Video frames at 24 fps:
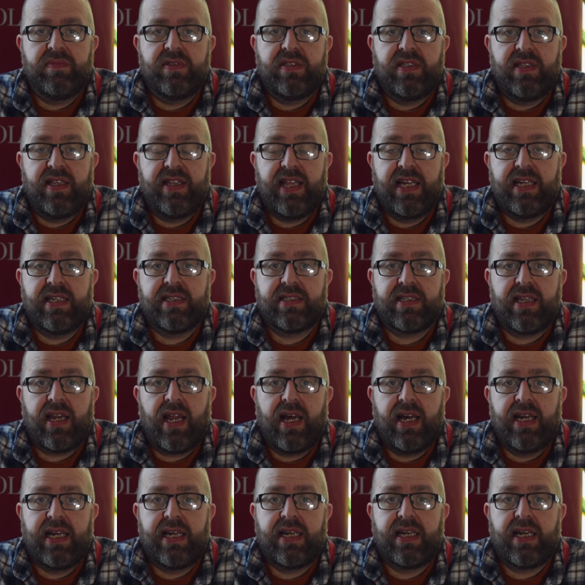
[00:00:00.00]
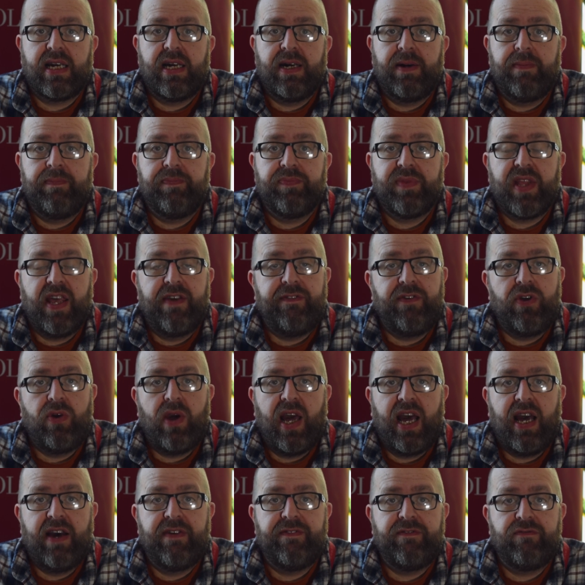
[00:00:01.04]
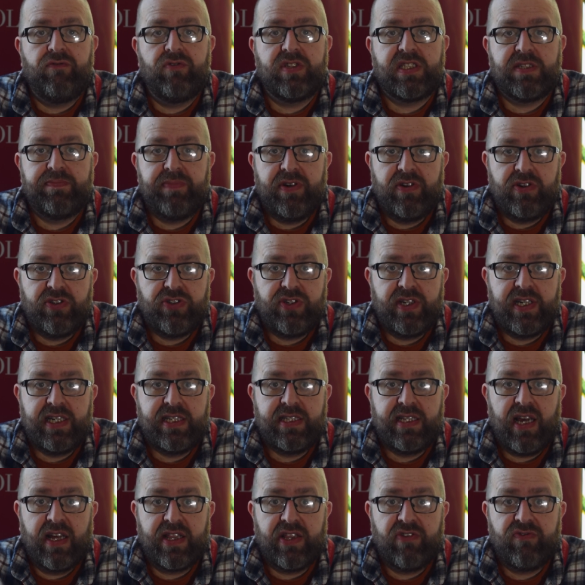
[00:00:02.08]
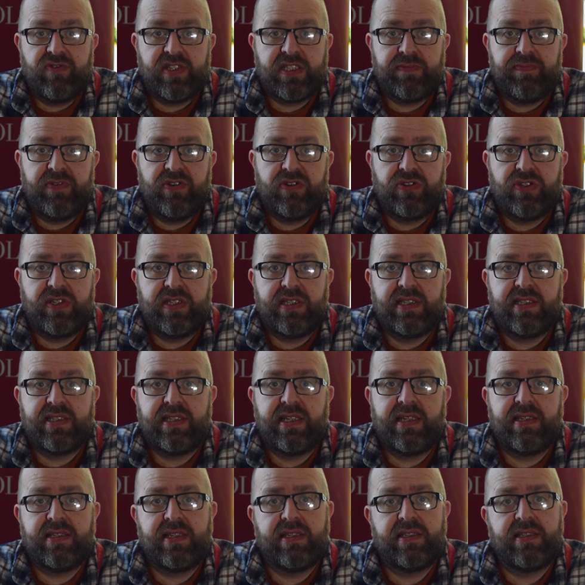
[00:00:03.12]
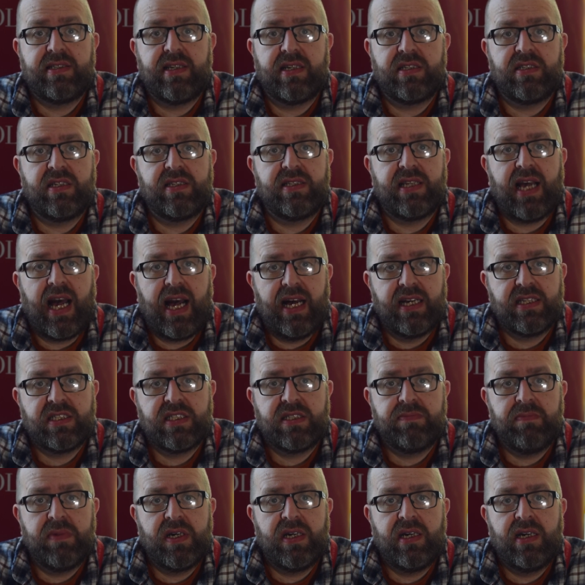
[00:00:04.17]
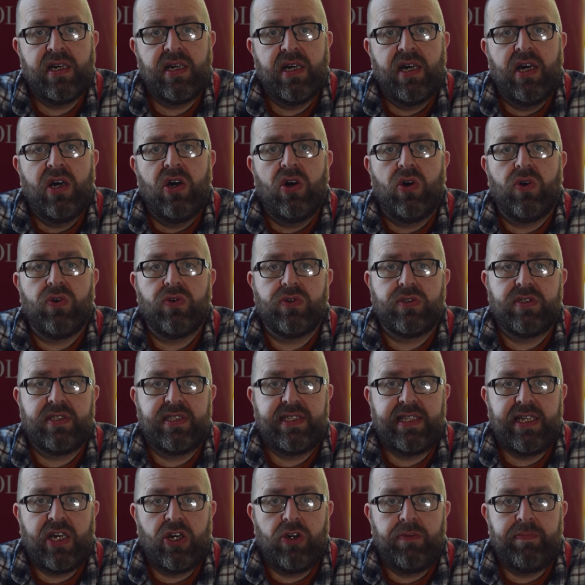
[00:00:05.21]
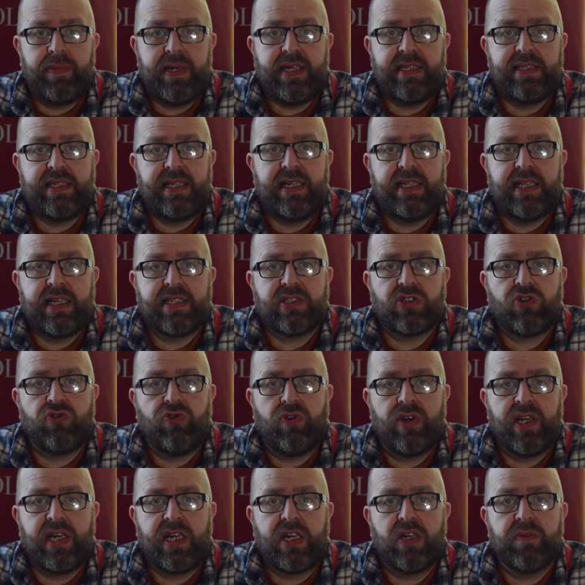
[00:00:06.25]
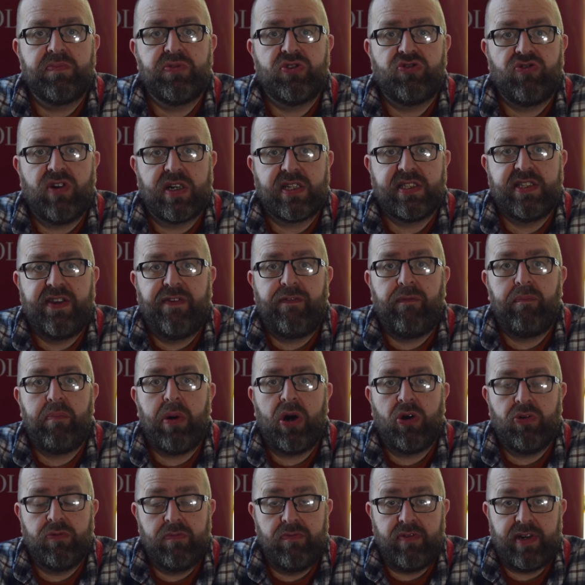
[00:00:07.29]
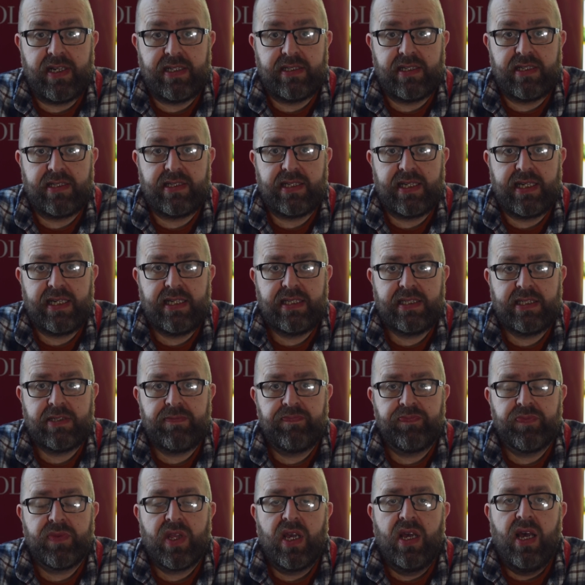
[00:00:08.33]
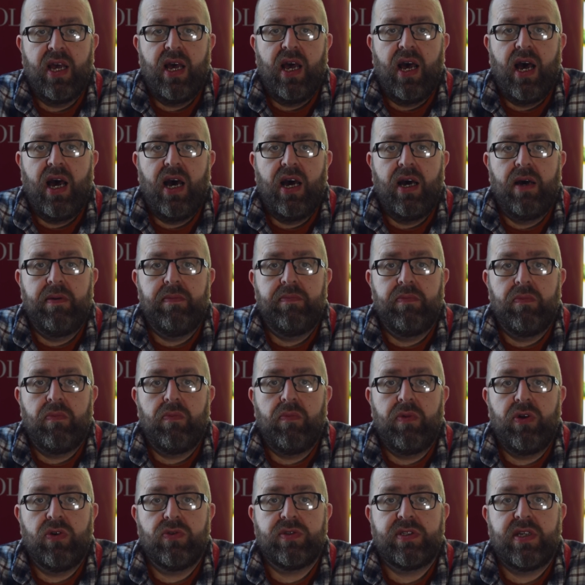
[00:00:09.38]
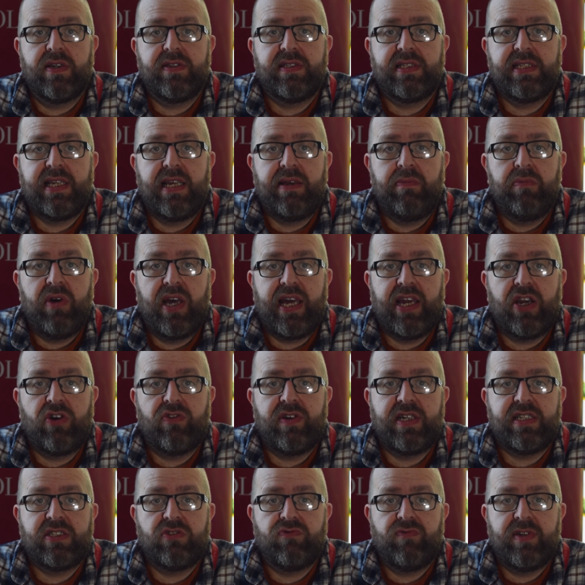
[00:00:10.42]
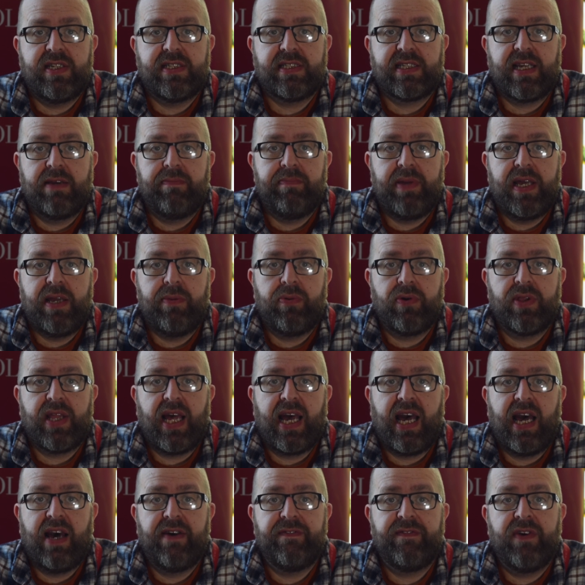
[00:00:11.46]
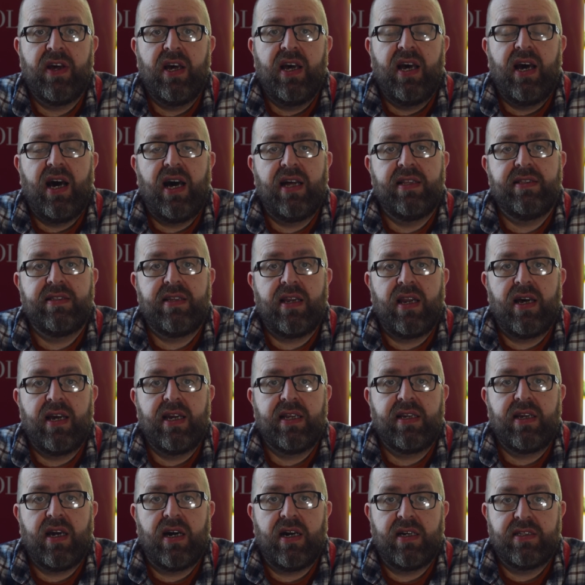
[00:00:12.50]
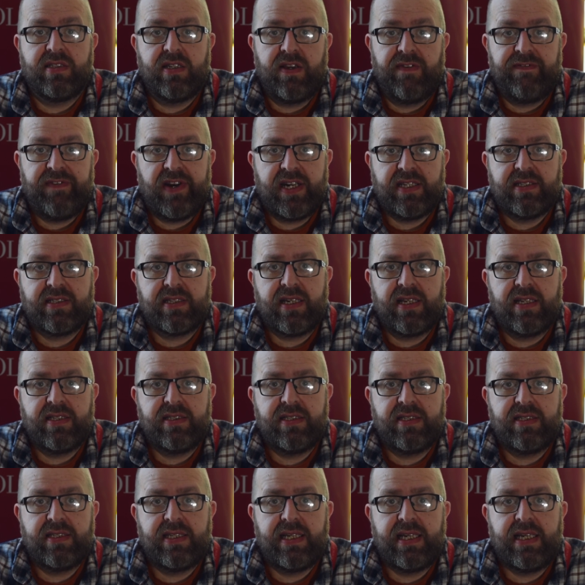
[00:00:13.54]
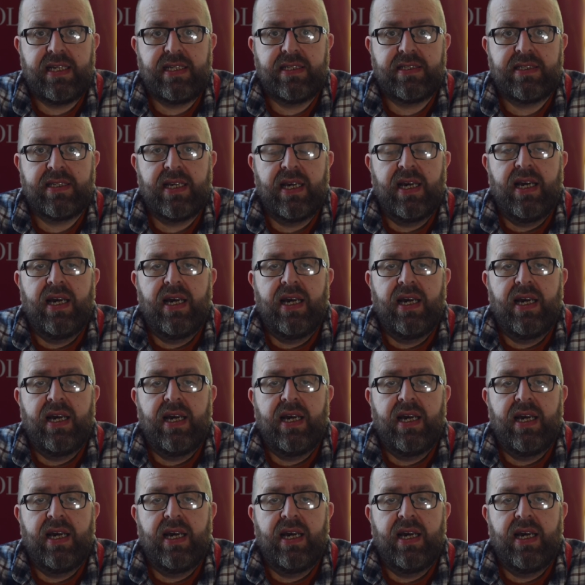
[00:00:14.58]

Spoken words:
things like if you have other respiratory diseases such as asthma or COPD, that's chronic obstructive pulmonary disease. We also see increased risk in people that have underlying cardiovascular disease,